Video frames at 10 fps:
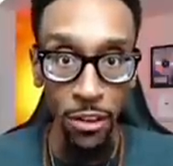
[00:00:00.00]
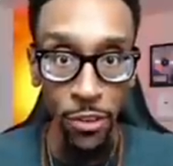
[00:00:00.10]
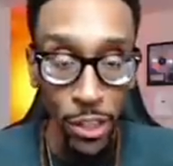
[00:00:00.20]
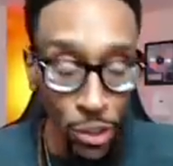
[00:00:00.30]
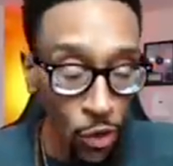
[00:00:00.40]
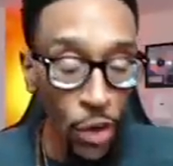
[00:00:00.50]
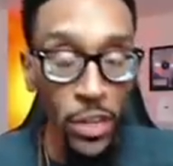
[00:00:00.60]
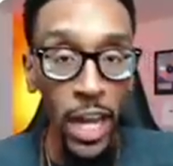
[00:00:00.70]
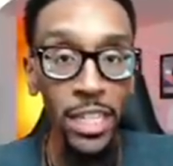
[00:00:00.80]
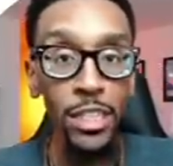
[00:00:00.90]
First of all, you
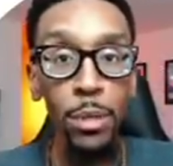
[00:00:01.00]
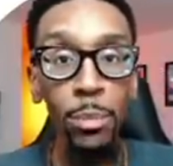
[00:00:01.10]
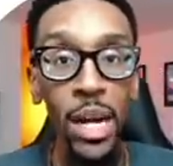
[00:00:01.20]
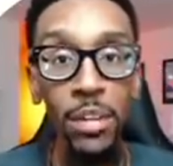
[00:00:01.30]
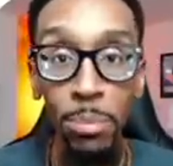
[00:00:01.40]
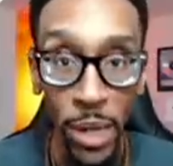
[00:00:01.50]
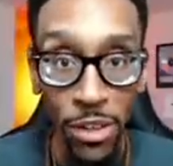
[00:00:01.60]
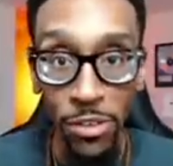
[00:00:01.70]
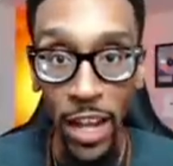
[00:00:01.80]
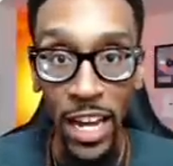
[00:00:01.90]
got to get the
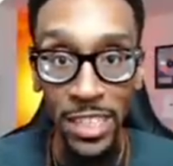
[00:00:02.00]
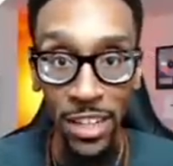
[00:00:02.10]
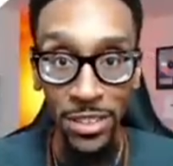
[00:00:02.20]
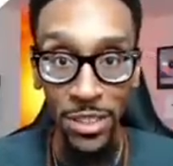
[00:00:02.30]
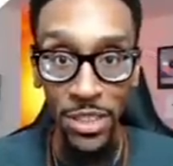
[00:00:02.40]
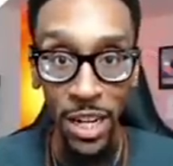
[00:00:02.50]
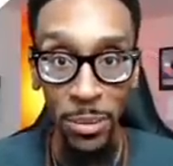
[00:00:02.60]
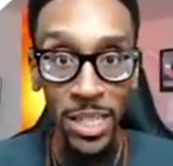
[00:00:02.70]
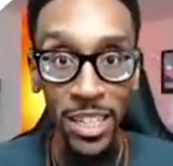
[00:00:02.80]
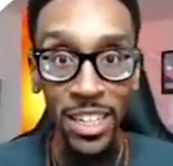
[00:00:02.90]
butterflies out your
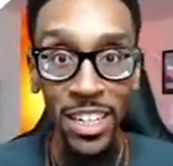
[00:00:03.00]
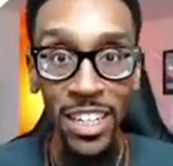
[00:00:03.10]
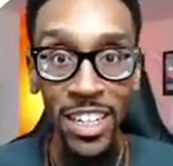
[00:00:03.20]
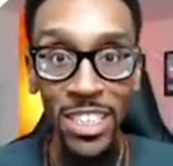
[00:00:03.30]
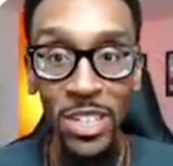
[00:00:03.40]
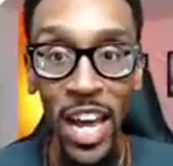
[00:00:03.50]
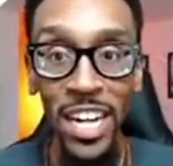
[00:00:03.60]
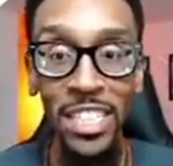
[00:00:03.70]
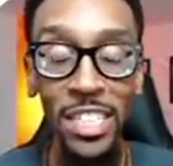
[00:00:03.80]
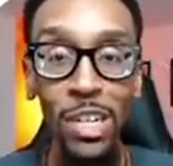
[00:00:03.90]
stomach, because you got
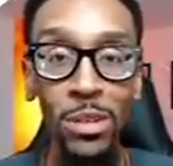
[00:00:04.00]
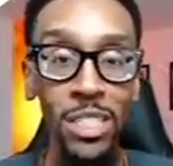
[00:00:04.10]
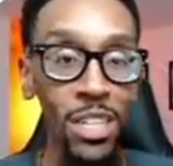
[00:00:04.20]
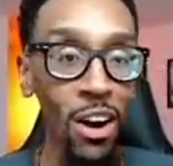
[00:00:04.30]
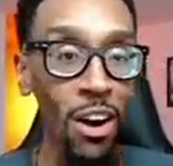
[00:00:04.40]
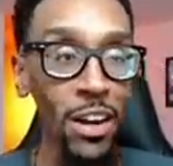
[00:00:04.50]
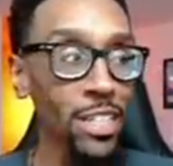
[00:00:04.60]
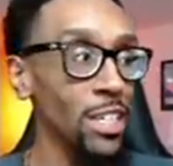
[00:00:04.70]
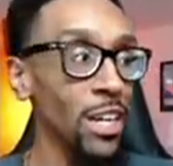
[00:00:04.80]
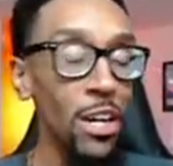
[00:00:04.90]
to deal with an
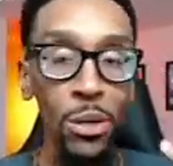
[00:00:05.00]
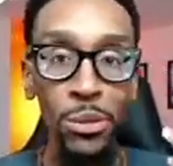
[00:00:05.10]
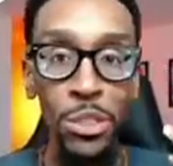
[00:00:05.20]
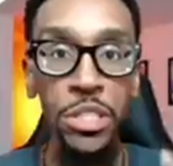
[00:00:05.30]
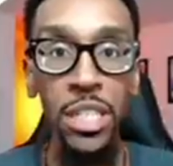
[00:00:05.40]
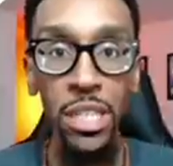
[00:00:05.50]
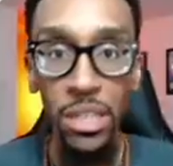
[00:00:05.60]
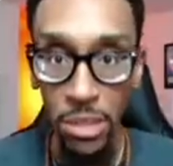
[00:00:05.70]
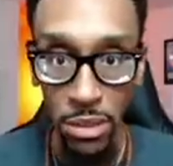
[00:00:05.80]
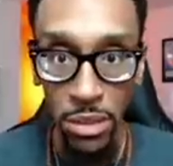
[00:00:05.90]
artist who's
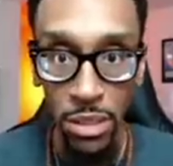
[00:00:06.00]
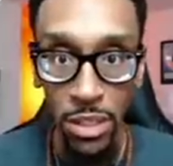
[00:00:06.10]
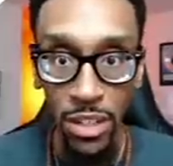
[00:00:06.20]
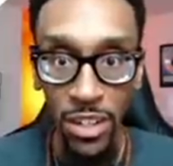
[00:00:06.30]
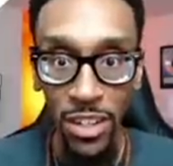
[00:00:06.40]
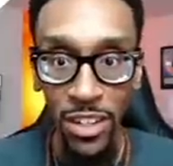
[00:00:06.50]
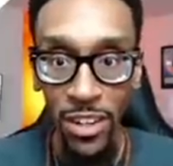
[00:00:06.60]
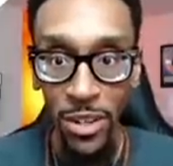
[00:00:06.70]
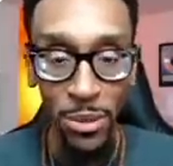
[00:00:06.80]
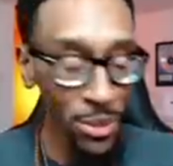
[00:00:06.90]
seasoned,
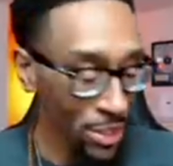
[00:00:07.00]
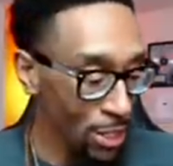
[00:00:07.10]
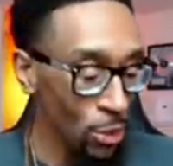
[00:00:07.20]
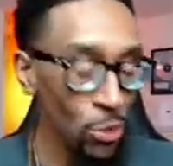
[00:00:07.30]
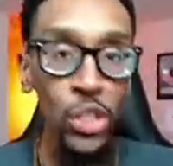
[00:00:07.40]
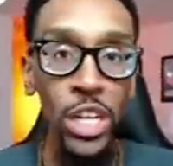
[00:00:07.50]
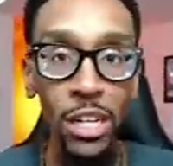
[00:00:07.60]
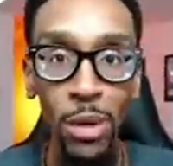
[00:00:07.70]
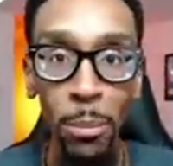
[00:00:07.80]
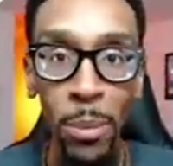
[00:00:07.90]
who, you know, you're
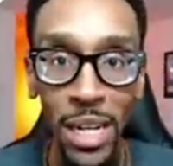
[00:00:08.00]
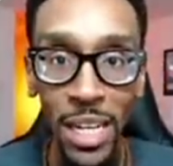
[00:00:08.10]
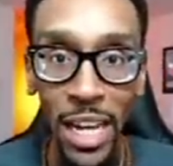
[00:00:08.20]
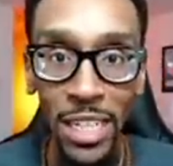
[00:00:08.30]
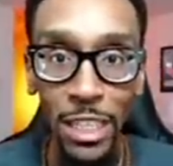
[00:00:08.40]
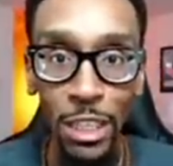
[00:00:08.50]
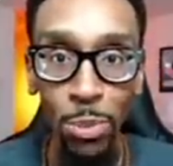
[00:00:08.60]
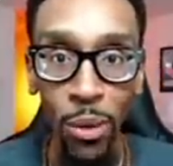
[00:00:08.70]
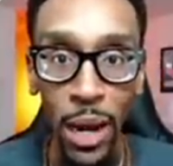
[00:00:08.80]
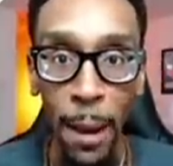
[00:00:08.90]
dealing with money at this
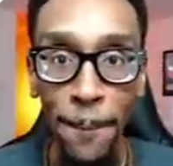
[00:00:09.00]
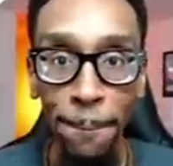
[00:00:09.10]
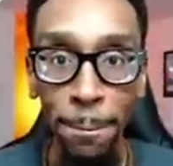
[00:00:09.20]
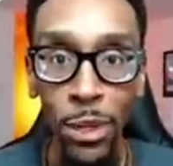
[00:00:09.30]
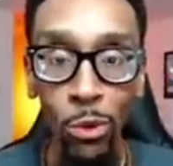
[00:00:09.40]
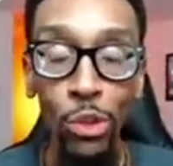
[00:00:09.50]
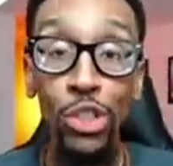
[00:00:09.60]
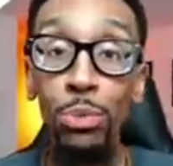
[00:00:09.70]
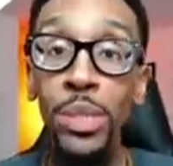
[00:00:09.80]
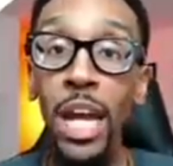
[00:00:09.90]
point. Would
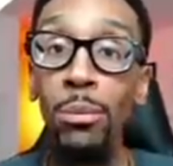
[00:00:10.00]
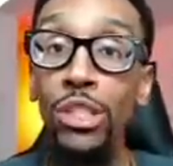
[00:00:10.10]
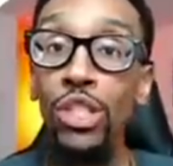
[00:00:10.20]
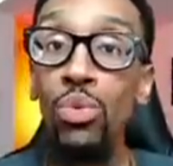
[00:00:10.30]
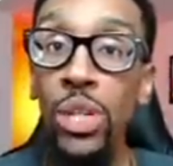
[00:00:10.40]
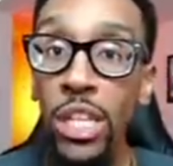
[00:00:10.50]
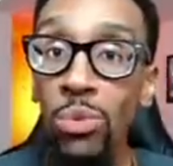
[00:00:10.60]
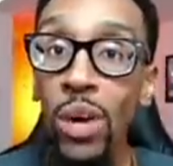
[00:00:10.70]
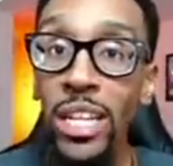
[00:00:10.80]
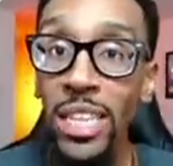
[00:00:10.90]
you be able to really
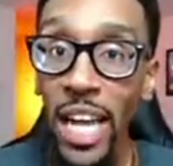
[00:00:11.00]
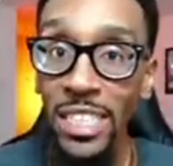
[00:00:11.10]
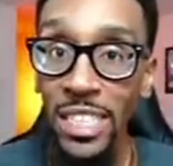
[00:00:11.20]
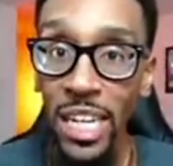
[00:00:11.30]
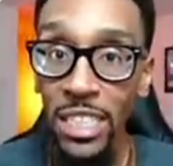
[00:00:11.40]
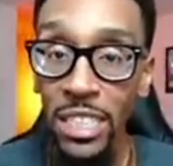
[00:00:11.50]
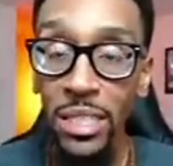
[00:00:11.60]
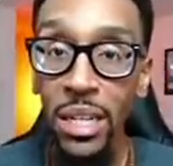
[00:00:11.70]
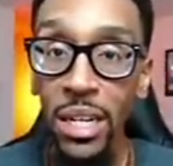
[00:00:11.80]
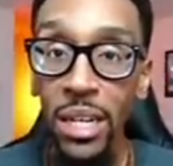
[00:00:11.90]
run that
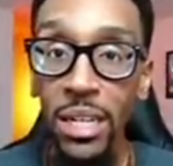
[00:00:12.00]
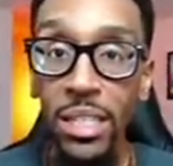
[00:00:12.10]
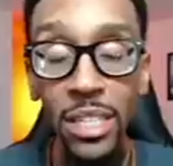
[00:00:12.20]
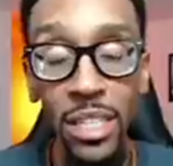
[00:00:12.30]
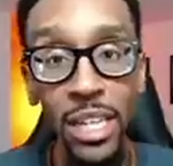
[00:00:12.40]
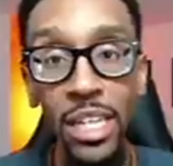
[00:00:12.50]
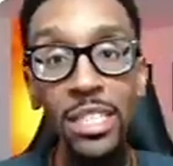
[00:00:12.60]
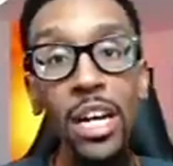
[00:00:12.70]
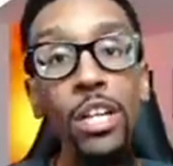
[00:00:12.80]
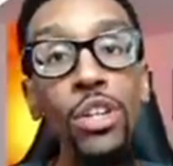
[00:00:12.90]
session? The thing
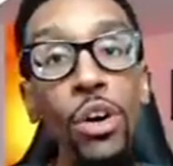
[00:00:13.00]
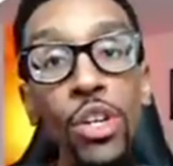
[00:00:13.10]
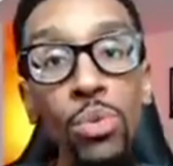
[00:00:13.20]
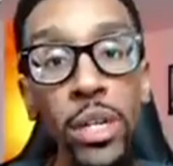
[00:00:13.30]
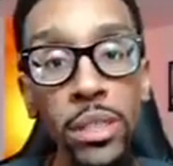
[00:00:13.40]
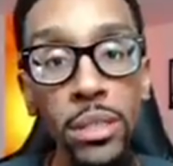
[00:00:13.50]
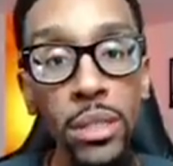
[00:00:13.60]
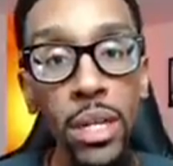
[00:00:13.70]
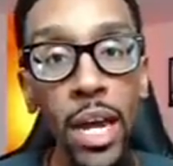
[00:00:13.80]
is, no, you wouldn't.